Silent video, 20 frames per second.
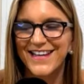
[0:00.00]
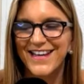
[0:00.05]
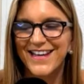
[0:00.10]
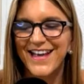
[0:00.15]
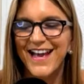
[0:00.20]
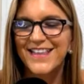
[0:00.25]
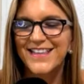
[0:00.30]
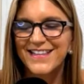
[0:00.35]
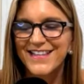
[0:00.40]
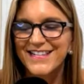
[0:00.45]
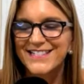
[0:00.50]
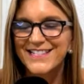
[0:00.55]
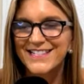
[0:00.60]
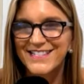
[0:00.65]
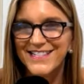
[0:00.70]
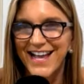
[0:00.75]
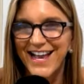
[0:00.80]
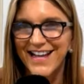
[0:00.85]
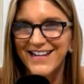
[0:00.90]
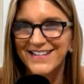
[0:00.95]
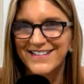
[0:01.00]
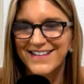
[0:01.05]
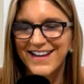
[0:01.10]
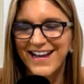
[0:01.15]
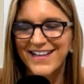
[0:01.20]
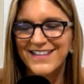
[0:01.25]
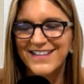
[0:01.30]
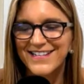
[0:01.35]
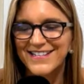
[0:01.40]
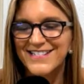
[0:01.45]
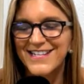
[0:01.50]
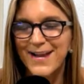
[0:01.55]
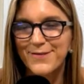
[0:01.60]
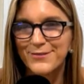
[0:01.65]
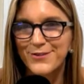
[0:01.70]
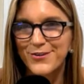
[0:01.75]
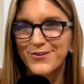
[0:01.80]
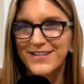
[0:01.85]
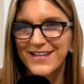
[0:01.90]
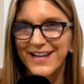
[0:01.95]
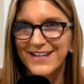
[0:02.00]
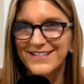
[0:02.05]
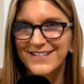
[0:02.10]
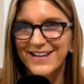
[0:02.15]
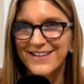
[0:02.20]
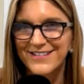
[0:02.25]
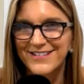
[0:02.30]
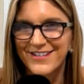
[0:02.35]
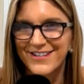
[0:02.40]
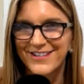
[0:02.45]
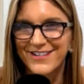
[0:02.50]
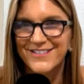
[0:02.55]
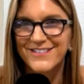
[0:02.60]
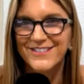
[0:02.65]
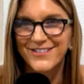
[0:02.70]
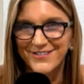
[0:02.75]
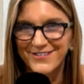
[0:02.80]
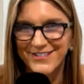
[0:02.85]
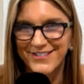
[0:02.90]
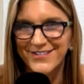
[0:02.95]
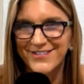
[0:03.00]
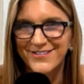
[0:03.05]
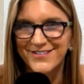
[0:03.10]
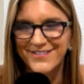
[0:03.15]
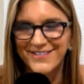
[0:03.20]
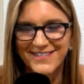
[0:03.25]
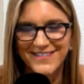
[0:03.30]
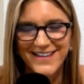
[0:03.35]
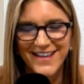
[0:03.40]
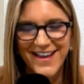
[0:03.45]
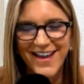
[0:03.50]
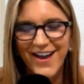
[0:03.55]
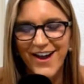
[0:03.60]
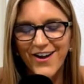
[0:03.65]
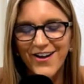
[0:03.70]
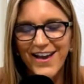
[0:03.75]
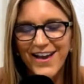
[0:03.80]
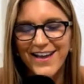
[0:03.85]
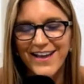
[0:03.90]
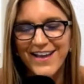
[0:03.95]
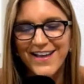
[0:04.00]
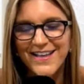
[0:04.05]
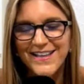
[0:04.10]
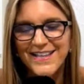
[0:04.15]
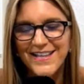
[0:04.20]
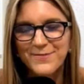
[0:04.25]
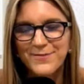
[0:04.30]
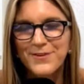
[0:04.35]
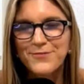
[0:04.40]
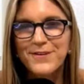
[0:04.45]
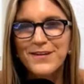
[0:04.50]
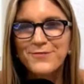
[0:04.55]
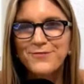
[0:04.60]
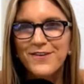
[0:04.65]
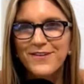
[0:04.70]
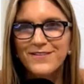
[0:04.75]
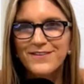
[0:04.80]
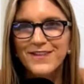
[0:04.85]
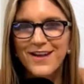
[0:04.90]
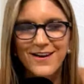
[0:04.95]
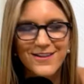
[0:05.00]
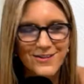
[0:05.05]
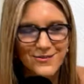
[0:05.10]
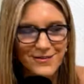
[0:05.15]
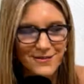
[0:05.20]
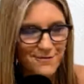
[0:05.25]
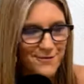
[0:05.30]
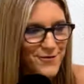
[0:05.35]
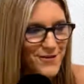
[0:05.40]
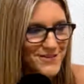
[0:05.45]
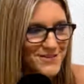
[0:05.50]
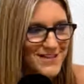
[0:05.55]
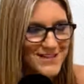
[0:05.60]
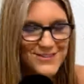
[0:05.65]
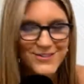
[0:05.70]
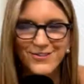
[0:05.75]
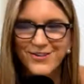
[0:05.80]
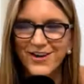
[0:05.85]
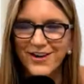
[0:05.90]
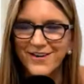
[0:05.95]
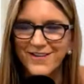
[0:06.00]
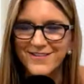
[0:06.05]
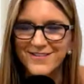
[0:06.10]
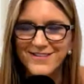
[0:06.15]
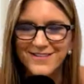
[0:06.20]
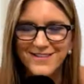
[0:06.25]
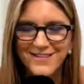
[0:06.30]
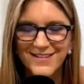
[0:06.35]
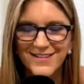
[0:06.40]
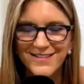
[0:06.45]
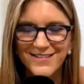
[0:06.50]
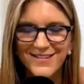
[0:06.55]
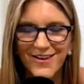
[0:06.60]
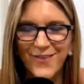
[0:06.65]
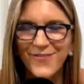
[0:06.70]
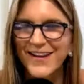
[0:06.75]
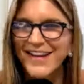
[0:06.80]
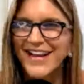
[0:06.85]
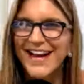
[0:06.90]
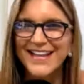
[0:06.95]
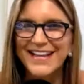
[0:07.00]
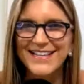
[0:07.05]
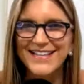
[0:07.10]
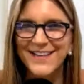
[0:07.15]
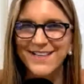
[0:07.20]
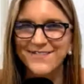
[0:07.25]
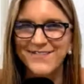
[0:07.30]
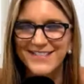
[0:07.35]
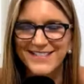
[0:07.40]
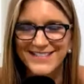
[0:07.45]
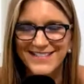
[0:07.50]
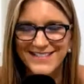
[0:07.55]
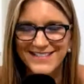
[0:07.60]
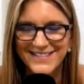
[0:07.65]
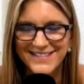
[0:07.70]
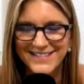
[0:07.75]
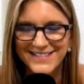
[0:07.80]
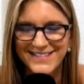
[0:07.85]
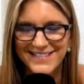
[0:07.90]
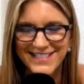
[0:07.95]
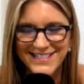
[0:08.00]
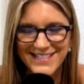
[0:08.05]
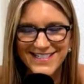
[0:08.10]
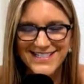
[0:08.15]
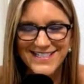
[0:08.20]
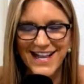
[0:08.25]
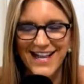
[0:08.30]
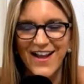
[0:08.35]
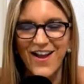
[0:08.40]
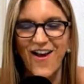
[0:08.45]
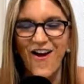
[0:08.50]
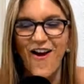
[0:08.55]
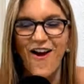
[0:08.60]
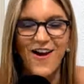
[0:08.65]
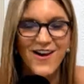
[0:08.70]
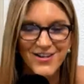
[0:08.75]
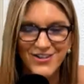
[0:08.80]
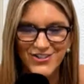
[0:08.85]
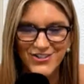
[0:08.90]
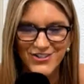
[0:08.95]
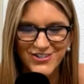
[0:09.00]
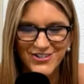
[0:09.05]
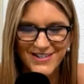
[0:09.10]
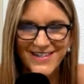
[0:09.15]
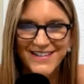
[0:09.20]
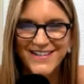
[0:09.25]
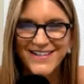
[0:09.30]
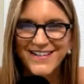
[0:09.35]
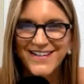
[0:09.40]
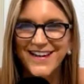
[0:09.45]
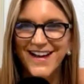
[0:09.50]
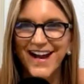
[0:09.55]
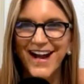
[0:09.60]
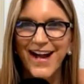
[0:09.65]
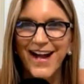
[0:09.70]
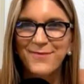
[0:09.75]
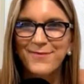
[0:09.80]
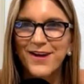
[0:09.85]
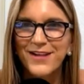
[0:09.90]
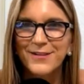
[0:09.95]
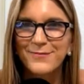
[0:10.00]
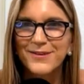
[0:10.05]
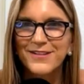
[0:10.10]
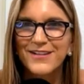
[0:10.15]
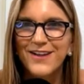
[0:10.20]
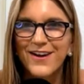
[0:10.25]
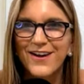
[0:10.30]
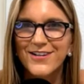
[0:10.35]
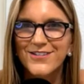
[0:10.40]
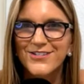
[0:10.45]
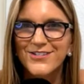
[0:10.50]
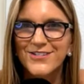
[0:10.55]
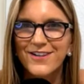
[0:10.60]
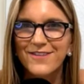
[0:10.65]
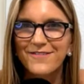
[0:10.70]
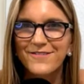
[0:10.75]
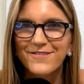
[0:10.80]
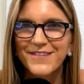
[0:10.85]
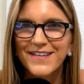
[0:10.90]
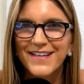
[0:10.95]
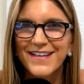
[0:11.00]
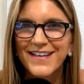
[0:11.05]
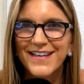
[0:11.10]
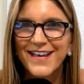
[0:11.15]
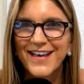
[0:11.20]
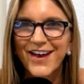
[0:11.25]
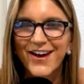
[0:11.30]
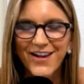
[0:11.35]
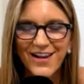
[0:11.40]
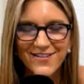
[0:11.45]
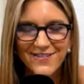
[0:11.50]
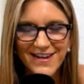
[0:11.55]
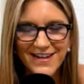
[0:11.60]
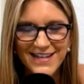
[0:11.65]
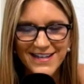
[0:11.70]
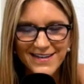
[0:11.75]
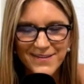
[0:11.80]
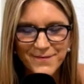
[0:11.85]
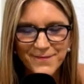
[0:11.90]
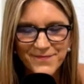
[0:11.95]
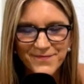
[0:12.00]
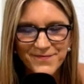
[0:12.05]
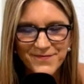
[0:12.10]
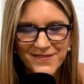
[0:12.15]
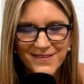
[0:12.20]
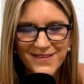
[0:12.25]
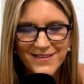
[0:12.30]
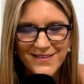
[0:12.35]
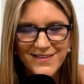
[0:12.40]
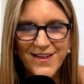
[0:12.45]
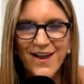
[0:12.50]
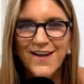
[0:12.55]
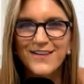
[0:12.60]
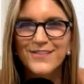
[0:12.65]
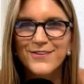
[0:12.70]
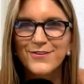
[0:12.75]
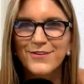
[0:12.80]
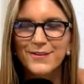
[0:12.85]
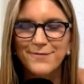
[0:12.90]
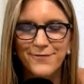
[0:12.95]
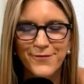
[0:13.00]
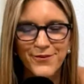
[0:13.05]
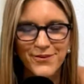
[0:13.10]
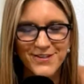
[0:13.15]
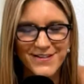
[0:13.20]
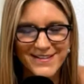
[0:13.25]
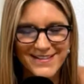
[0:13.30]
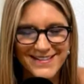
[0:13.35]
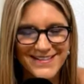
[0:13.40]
I think that's a sign. I think it's time to go to the eye doctor. Don't you? Okay, let me read Law 34 and let's do cards. Oh my God, I love this. This is like harsh. I'm all about the harsh stuff. Okay, ready? Law 34.